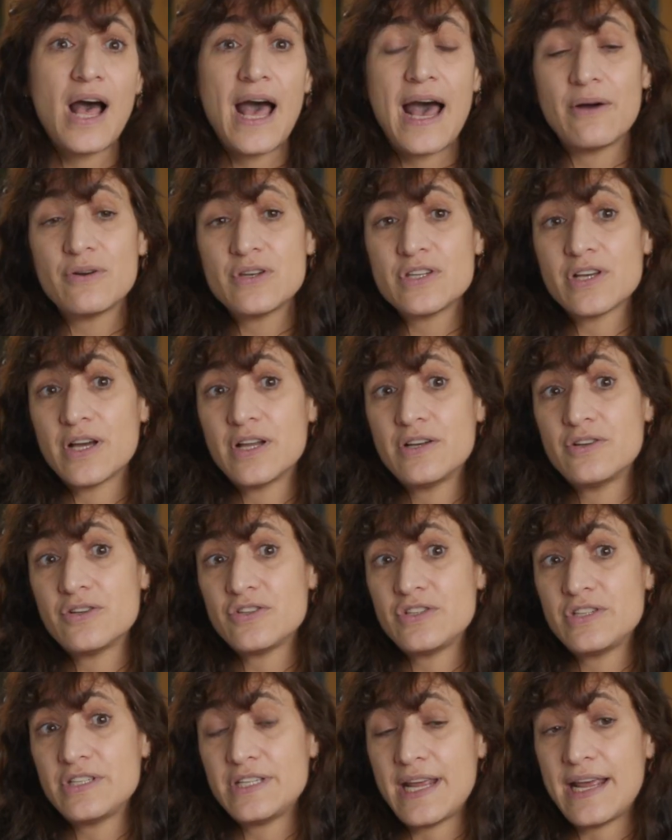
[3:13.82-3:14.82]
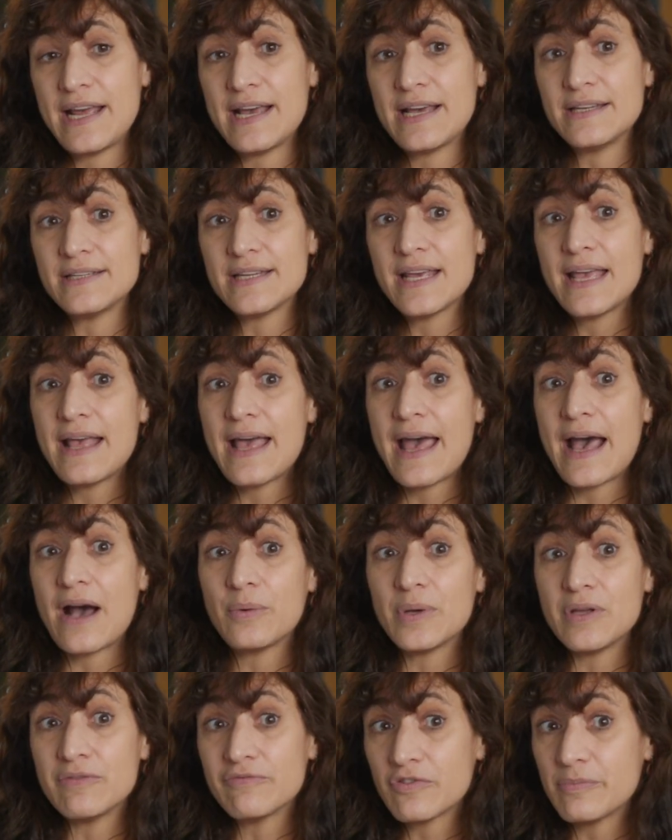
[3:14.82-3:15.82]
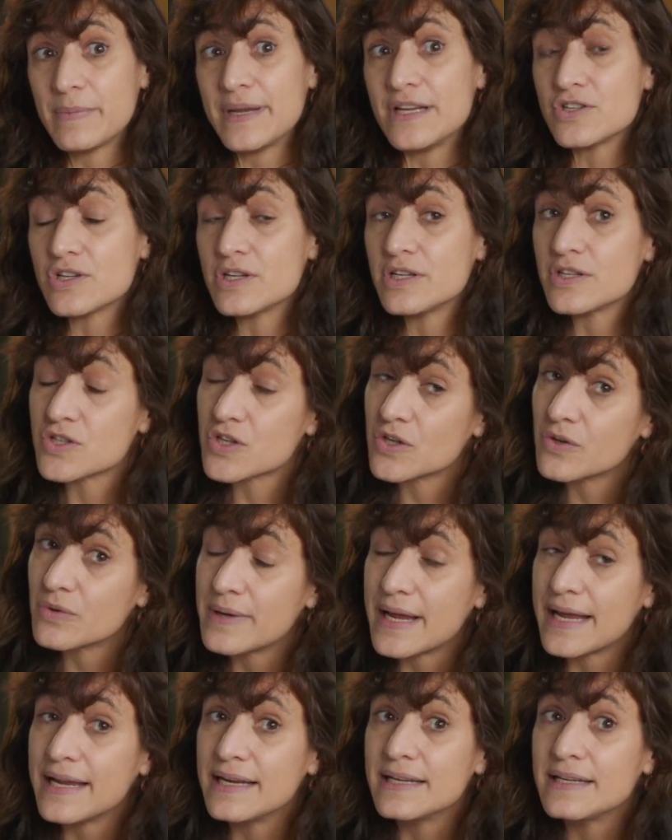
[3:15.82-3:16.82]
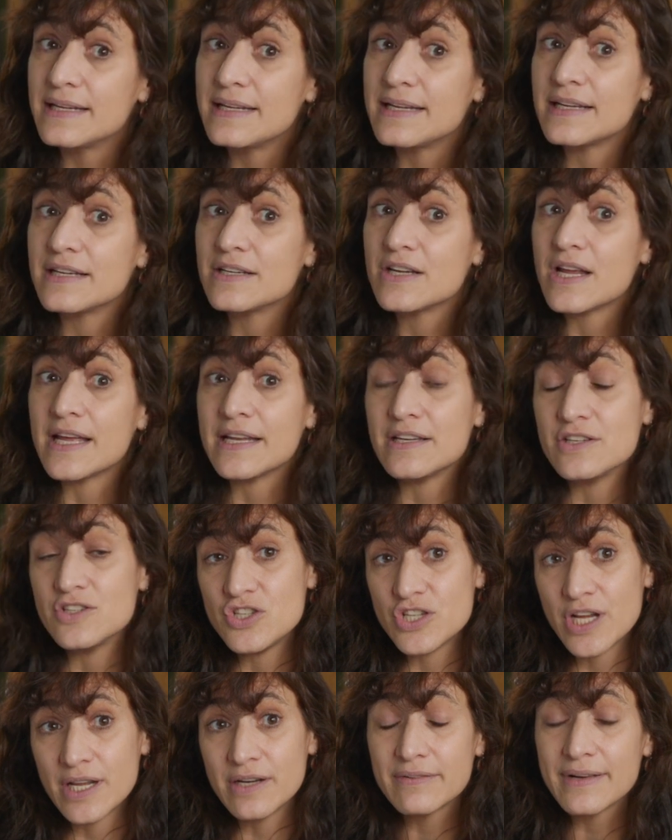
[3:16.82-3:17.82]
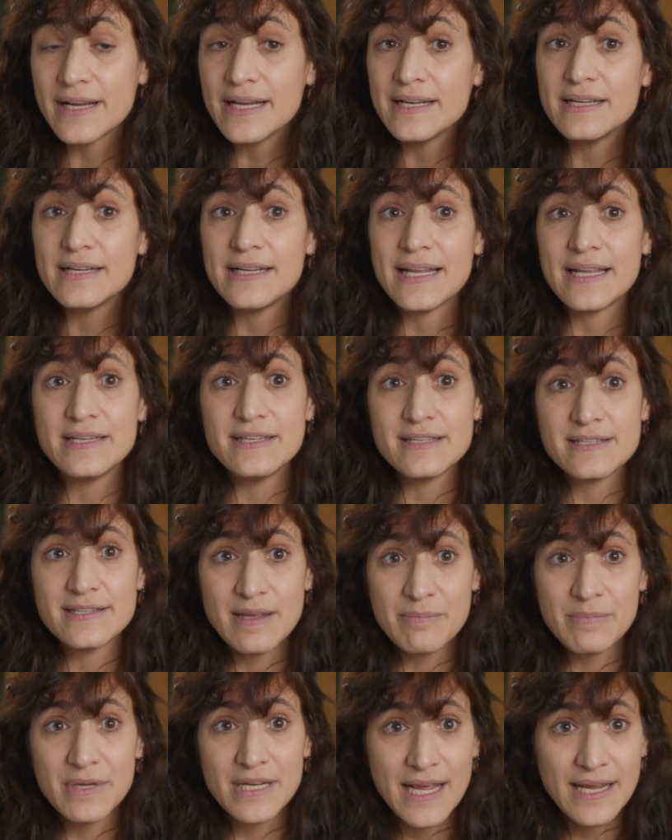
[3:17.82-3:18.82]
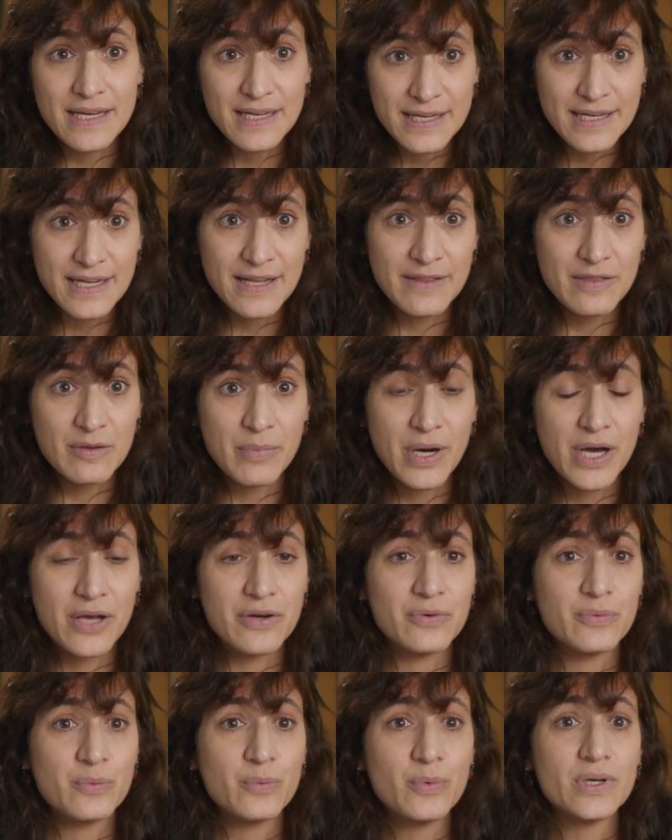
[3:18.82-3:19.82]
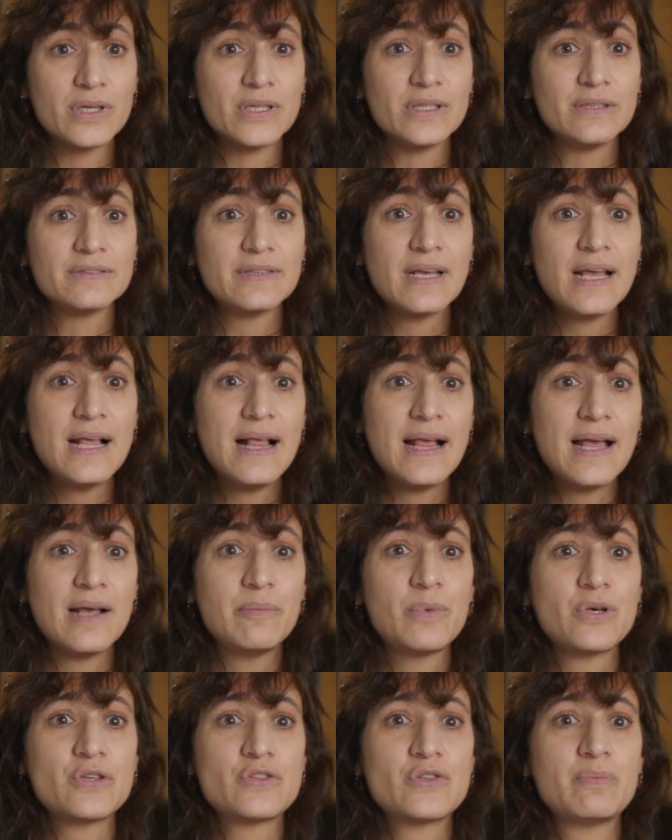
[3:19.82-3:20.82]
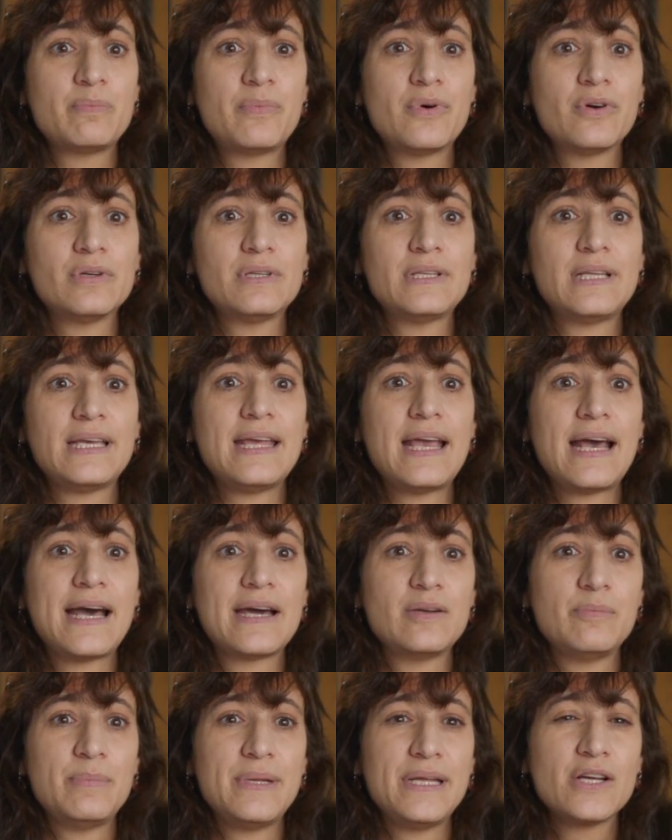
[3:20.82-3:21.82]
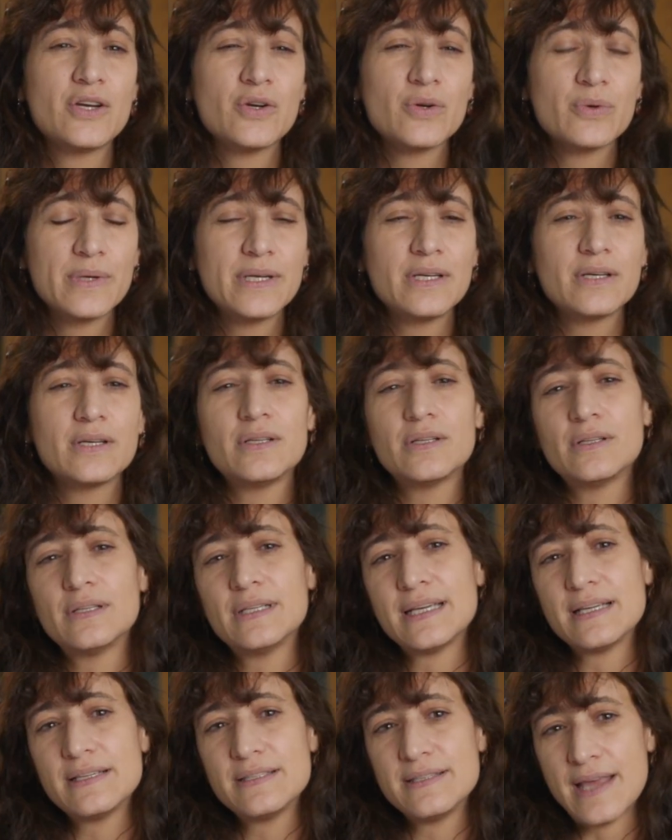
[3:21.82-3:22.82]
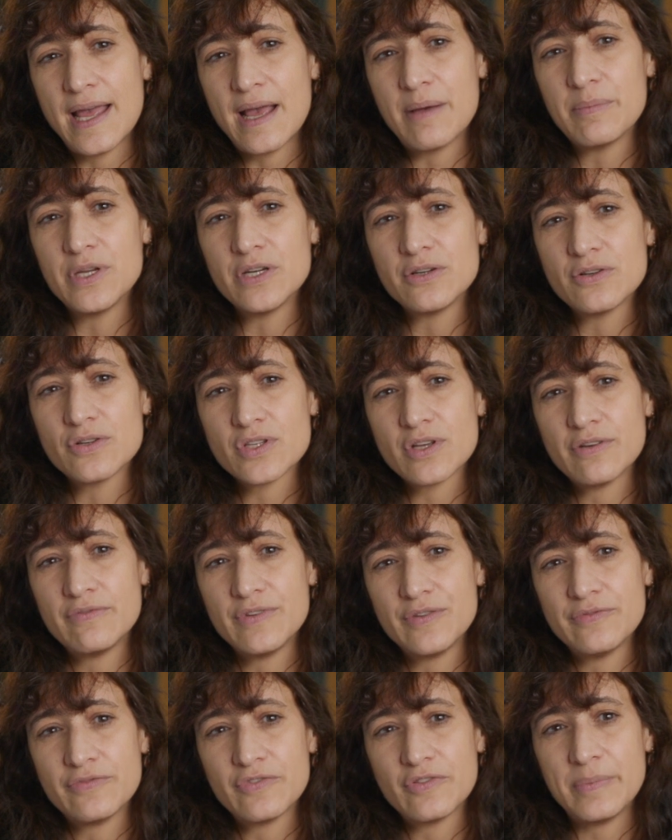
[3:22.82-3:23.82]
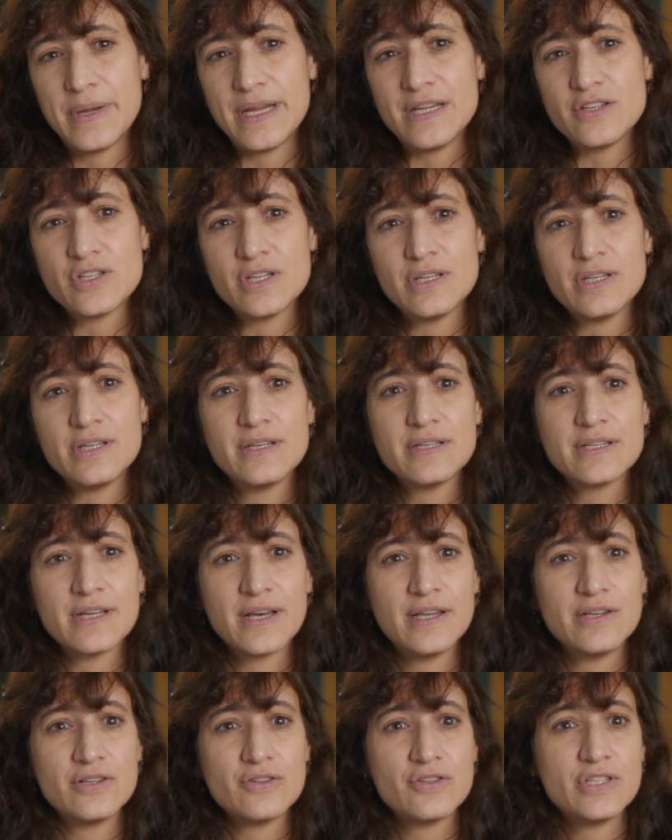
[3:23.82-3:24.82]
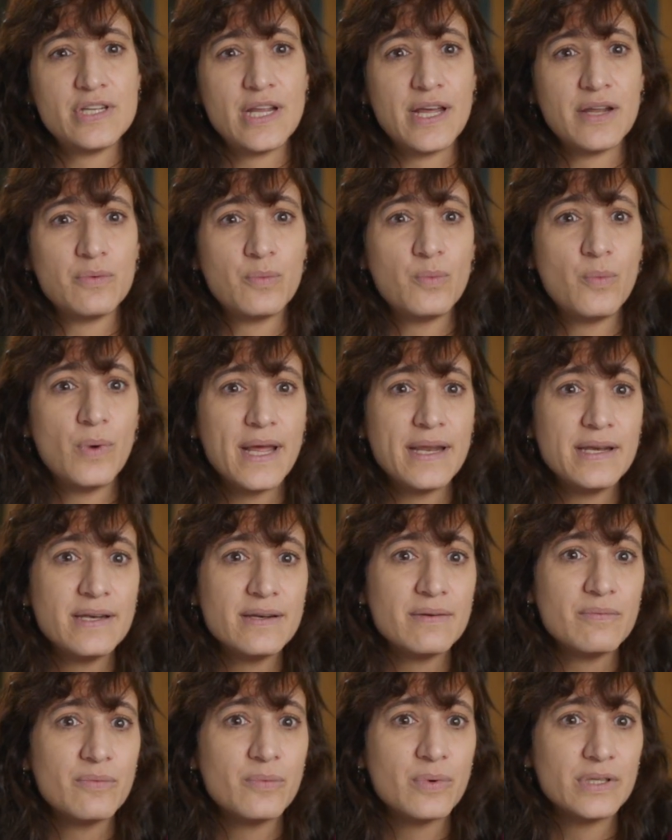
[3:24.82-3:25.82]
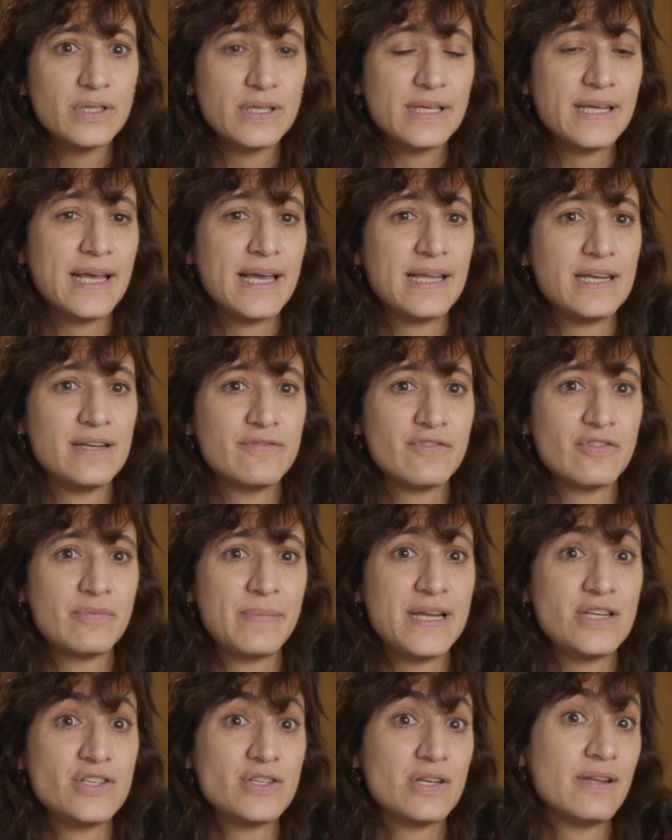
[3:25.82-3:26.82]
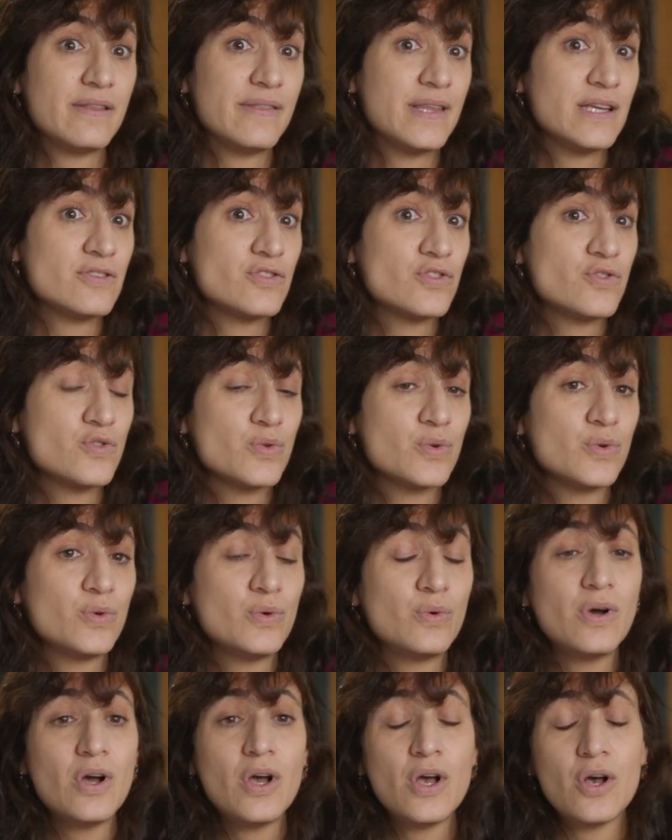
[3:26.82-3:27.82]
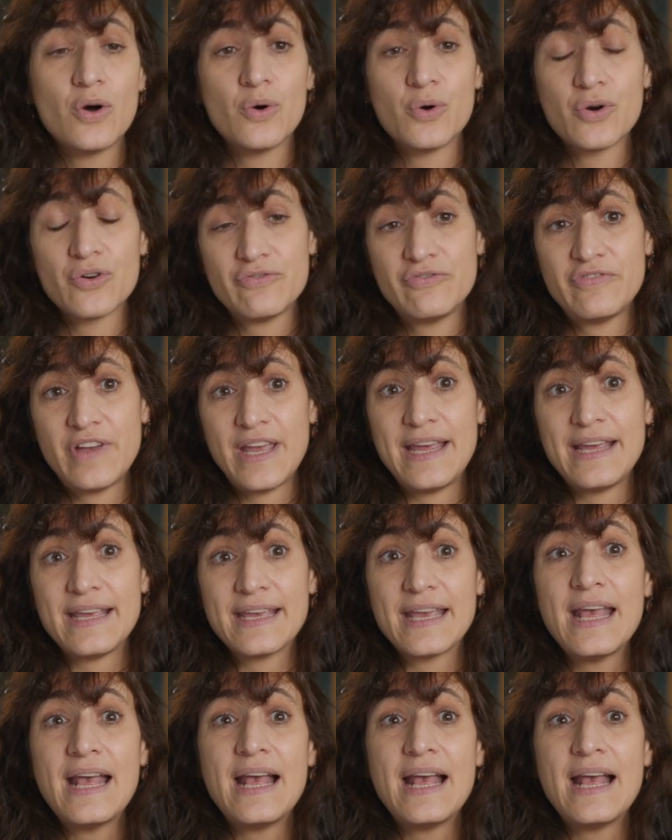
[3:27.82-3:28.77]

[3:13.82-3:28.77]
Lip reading: how to understand how information is created and generated and disseminated in the modern world, and most importantly, how to be critical examiners of information to understand when we're looking at information that's true or fake,